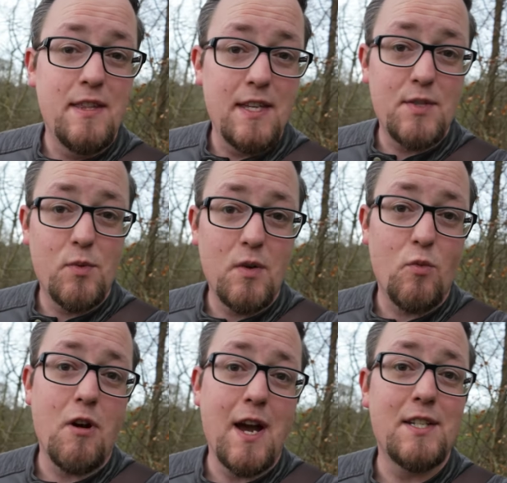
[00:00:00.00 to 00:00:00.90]
this one
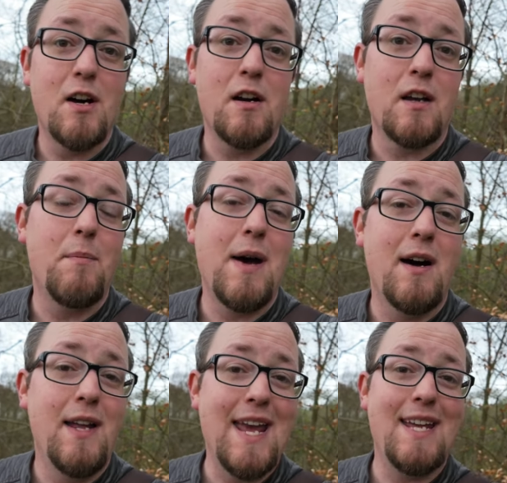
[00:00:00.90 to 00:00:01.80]
where I talk
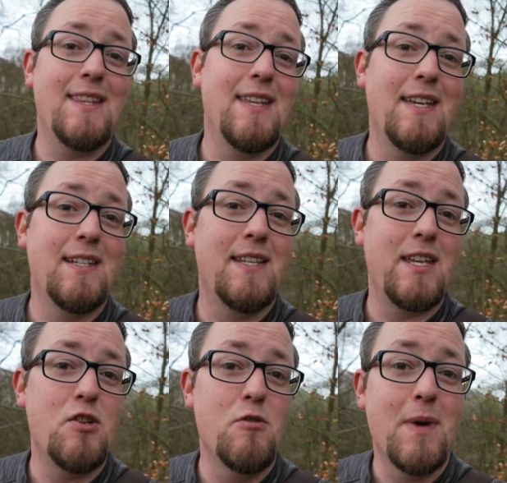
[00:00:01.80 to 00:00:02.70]
about eight things that
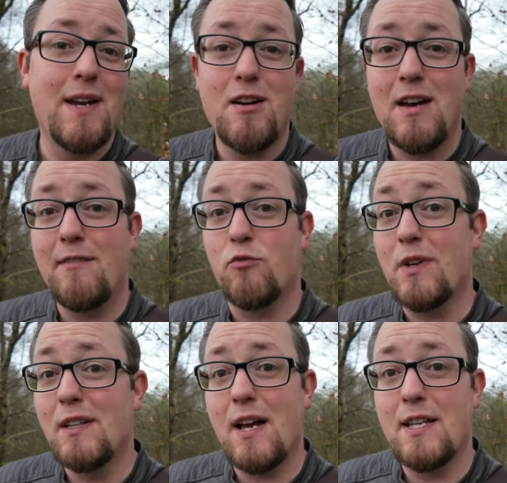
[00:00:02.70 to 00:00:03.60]
you might not have
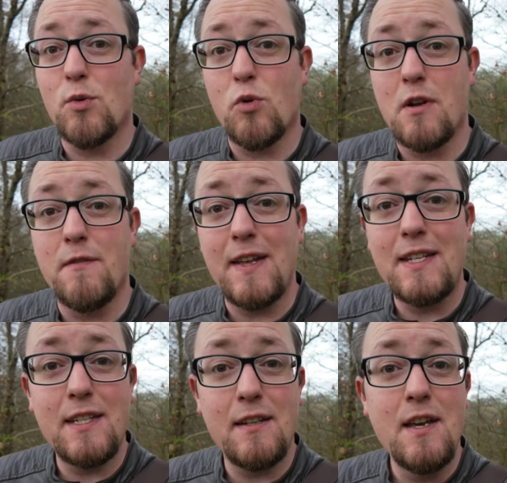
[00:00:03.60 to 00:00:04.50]
realized were
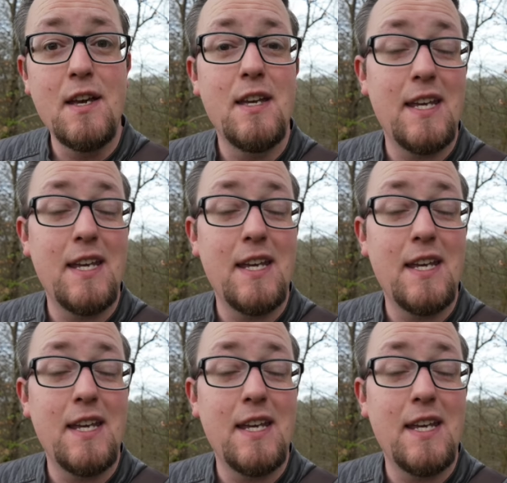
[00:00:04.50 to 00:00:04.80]
invented